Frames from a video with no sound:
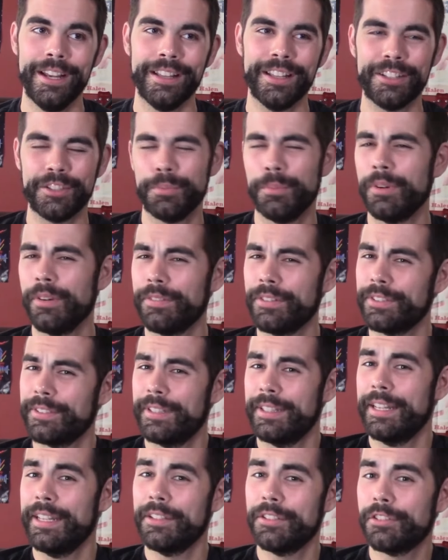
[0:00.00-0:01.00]
It's more of just
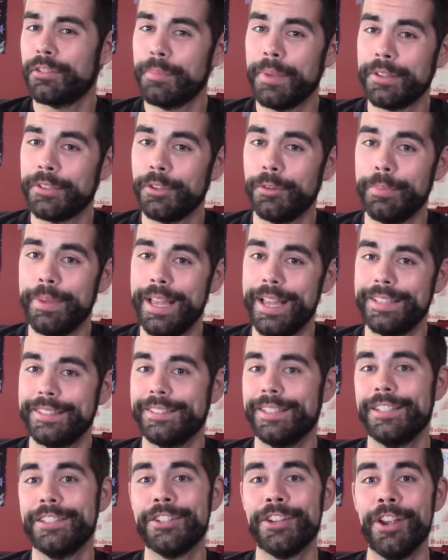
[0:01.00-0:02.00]
an instrumental
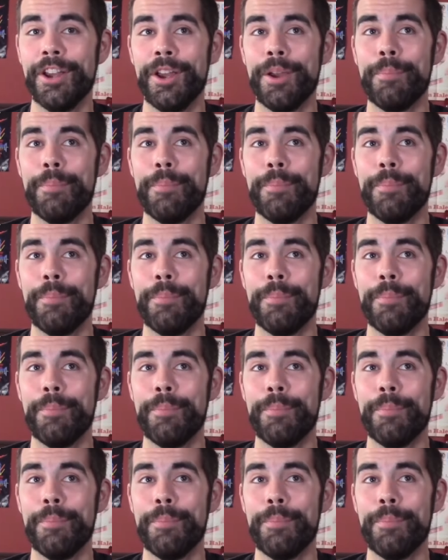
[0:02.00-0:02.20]
passage,